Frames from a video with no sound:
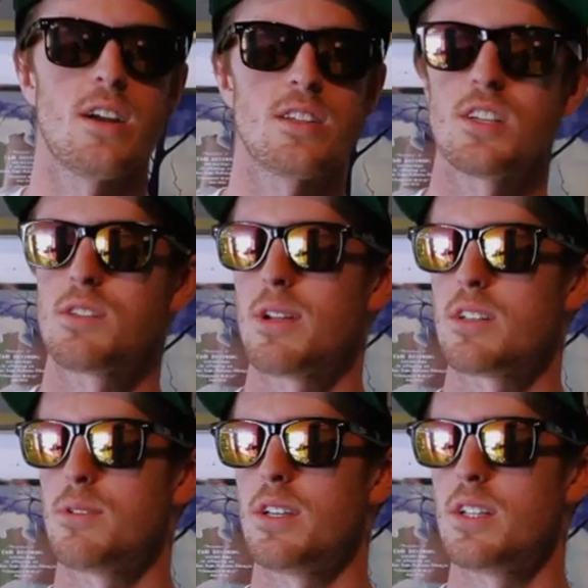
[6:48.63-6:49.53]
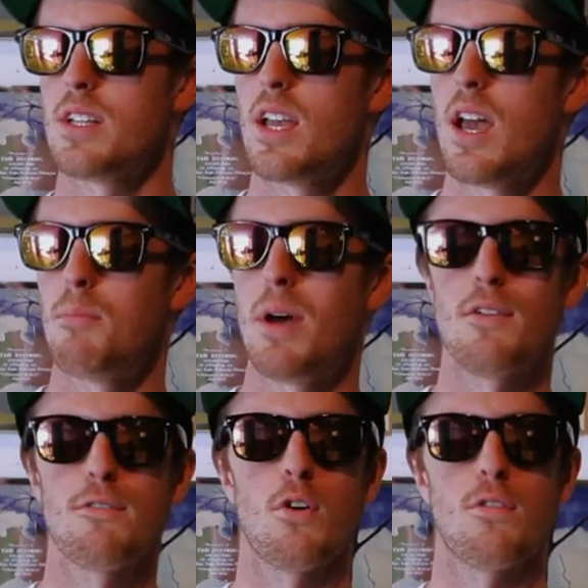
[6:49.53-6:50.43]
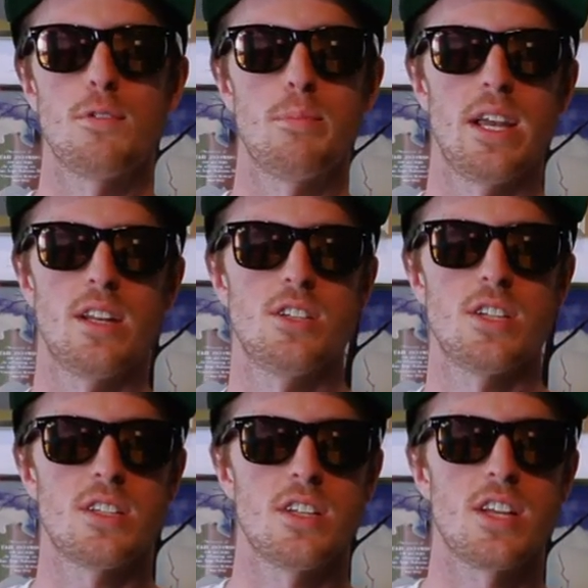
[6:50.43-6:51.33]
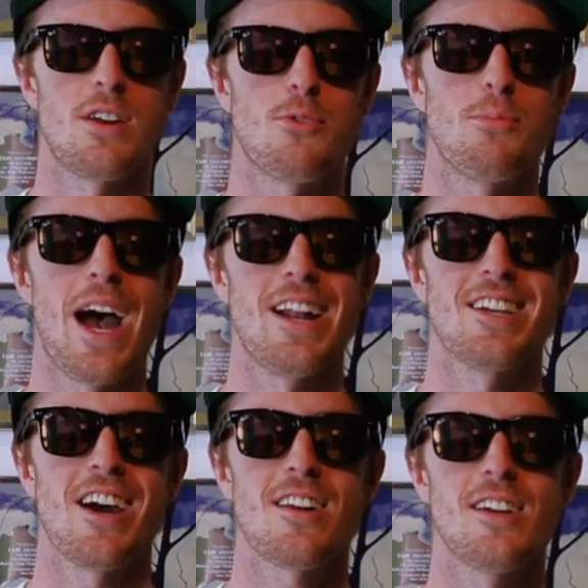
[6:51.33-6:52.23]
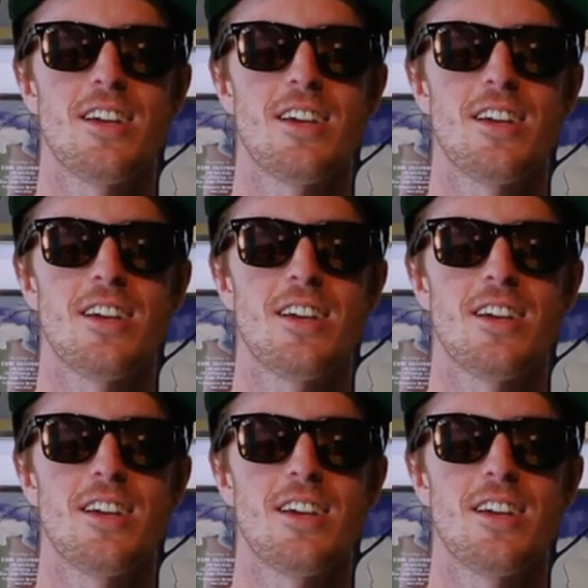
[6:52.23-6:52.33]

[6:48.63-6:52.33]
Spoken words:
It's just meant to be a metaphor for being just a general mad cunt.